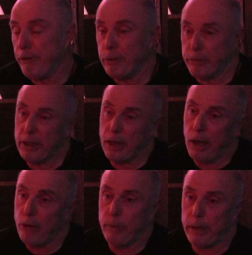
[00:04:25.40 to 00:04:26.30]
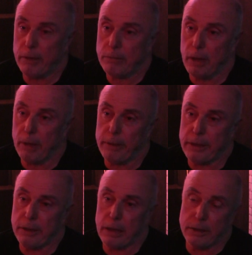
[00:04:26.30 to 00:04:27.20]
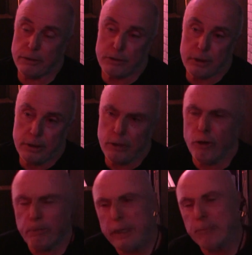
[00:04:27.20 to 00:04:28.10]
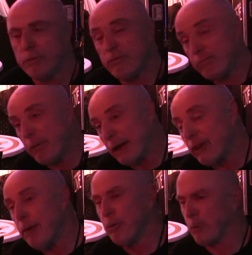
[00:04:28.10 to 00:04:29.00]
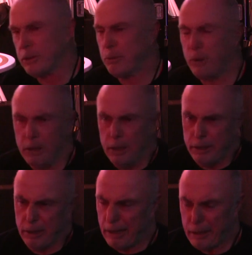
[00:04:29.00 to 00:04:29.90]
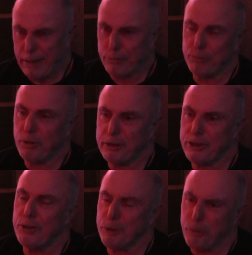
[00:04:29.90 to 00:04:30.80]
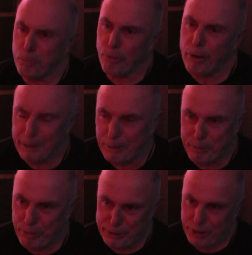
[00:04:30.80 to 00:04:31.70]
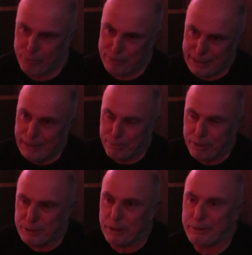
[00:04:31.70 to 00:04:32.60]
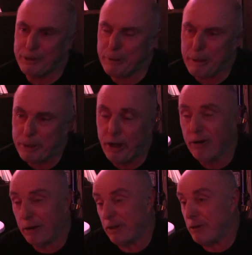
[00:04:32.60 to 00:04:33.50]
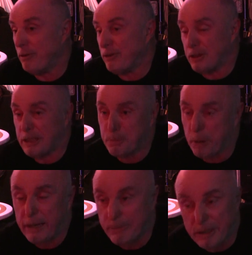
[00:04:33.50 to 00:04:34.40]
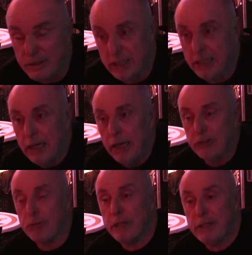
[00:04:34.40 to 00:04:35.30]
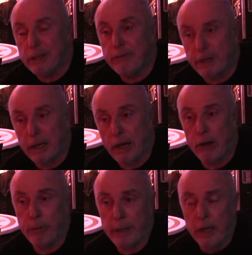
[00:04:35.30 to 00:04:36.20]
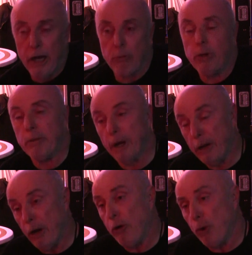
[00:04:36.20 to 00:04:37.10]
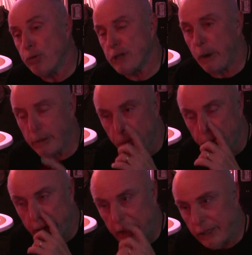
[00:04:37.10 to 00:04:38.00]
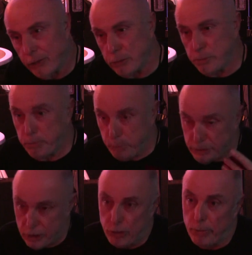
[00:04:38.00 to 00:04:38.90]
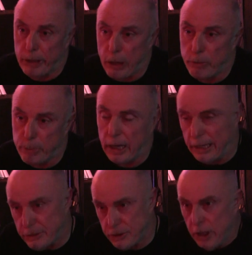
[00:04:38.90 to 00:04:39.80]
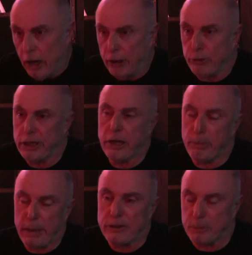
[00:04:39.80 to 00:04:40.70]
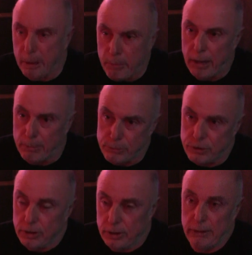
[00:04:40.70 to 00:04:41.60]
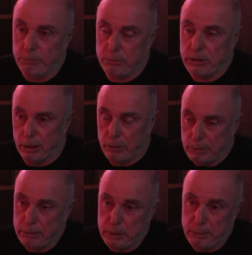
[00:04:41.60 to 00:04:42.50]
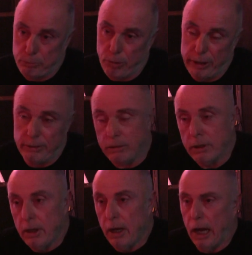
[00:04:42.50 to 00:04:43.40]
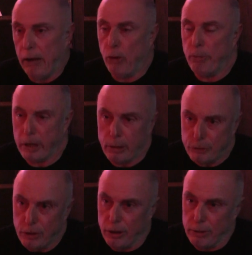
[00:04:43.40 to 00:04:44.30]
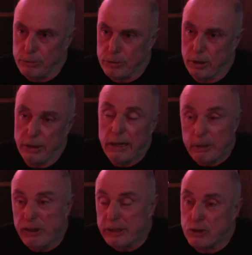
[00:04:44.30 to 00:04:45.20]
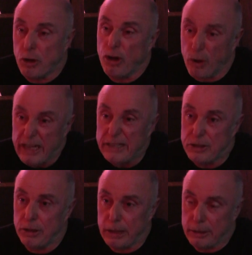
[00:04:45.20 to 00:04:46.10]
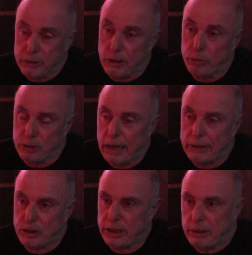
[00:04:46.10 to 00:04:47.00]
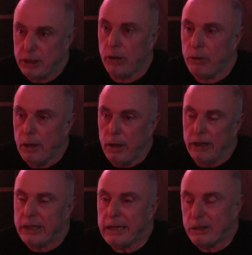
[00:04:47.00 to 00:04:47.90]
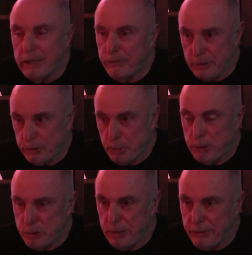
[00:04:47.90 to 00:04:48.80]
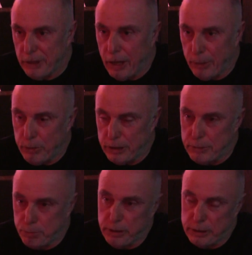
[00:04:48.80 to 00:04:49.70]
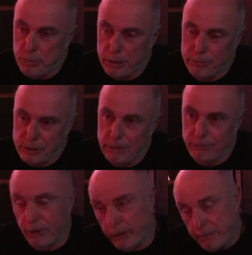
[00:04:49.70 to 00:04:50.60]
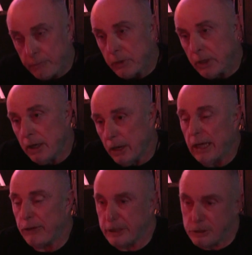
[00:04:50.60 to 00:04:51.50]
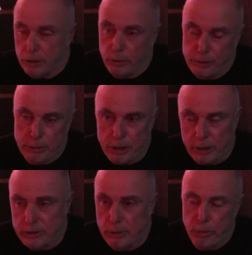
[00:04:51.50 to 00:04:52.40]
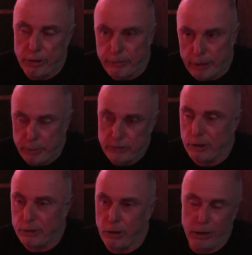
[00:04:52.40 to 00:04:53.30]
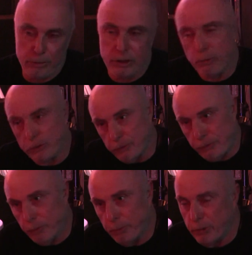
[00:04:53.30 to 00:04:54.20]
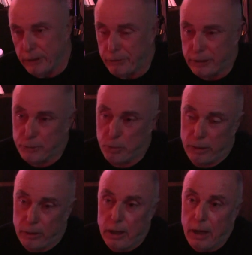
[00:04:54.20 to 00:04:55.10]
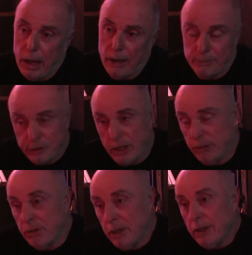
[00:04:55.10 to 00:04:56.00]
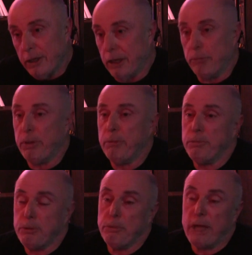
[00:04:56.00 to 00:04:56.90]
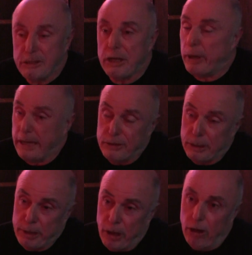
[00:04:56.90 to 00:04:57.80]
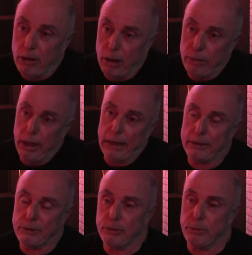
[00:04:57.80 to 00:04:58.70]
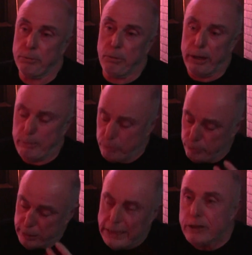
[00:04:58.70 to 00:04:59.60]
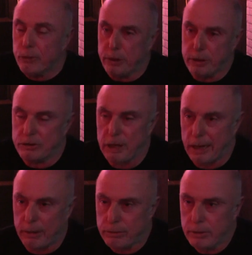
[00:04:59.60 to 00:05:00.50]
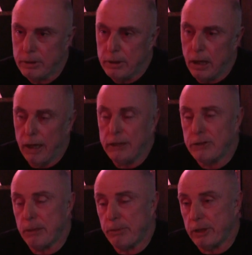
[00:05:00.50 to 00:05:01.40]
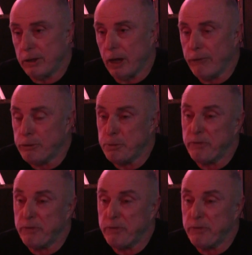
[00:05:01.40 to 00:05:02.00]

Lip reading: felt really at home here. I mean, and a lot of people back then would always say, well, how the hell, why did you, you're from Brighton? I mean, Brighton's like a really hit place. How did you end up in Harlow? And I just explained, basically. Because I really did feel at home here. And also, ironically, of course, once I'd got my own place, I could then go back to my mum's in Brighton on my own terms. And then things got a lot easier then, because I wasn't actually, you know, a kid supposed to be living at home with his mother and stepfather. And obviously I was going, because I'm Brighton of Albion until I die, I was going to watch the football and everything as well. But that's how I ended up in Harlow. And my link with the town, is something that I've always